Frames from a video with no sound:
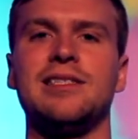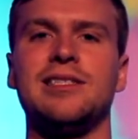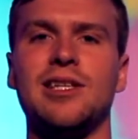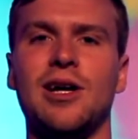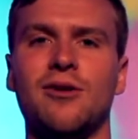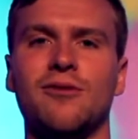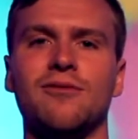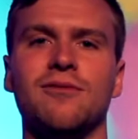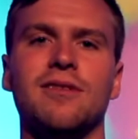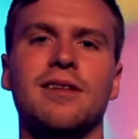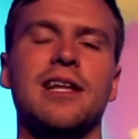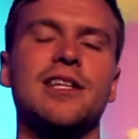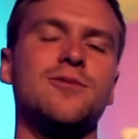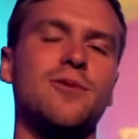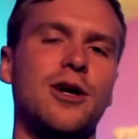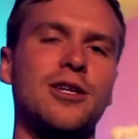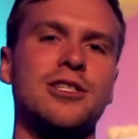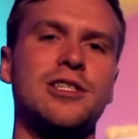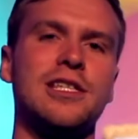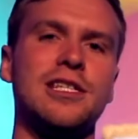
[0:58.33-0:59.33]
So
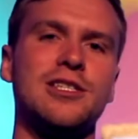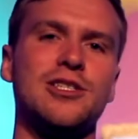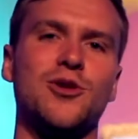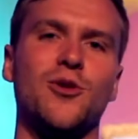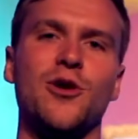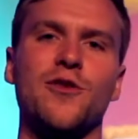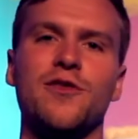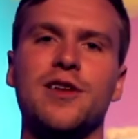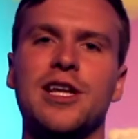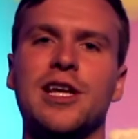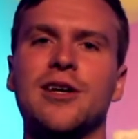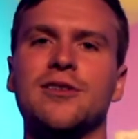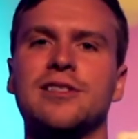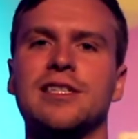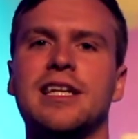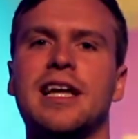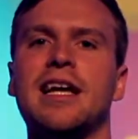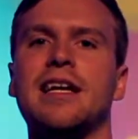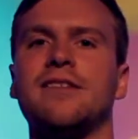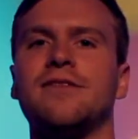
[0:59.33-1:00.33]
let's watch this story video
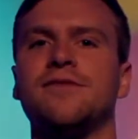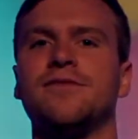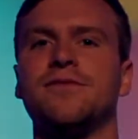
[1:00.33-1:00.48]
today.